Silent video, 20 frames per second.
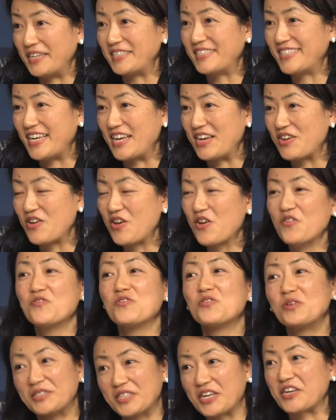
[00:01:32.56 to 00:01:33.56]
pressing
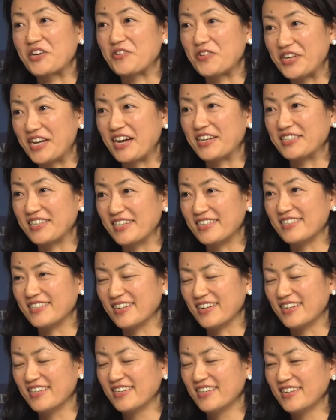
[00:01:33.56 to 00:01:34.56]
food security
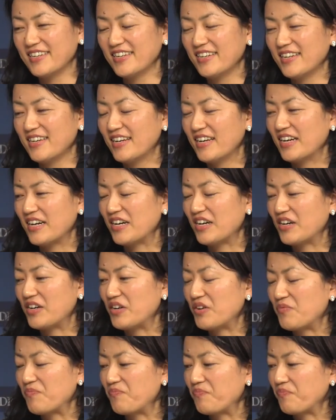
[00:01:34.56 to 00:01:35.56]
agenda.
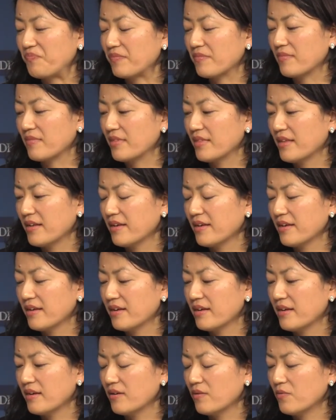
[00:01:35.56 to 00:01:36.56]
Um,
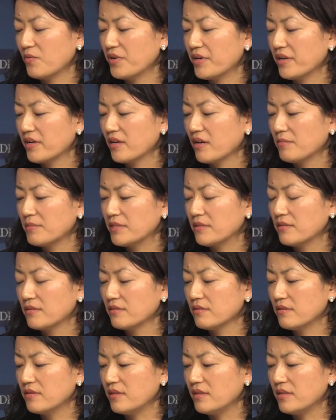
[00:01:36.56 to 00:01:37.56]
when it comes
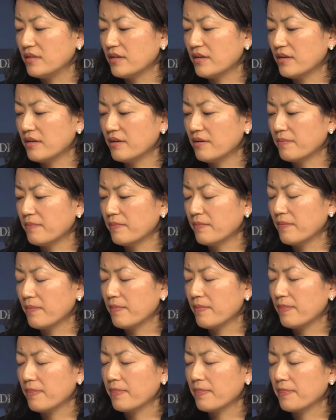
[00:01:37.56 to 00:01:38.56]
to the, um,
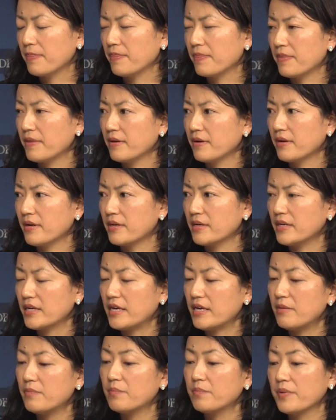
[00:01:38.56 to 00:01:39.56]
the
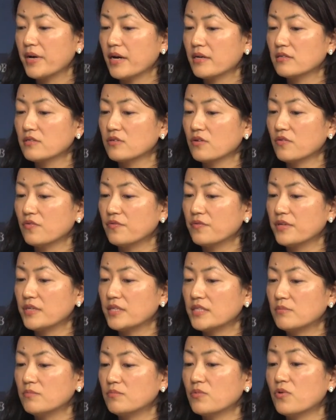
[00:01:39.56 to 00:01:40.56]
impact of
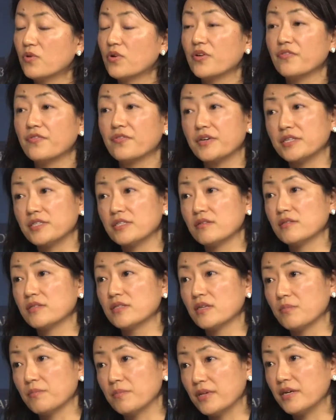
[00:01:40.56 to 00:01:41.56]
this more efficient
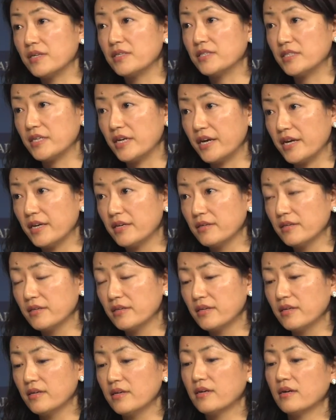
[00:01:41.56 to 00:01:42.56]
supply chain
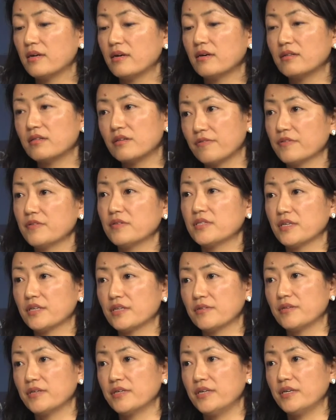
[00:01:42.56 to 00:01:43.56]
on the food
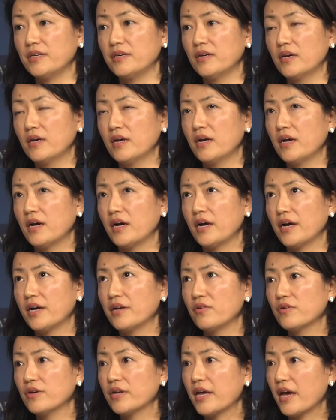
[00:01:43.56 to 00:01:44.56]
security, I
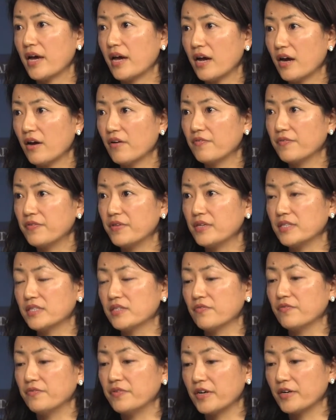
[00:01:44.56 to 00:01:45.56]
don't have this
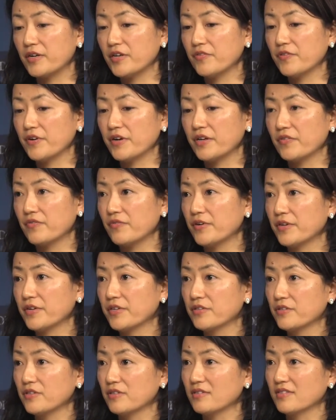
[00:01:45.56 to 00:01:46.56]
verified, very
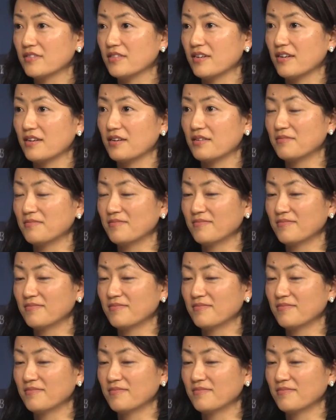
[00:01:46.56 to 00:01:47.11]
good, uh,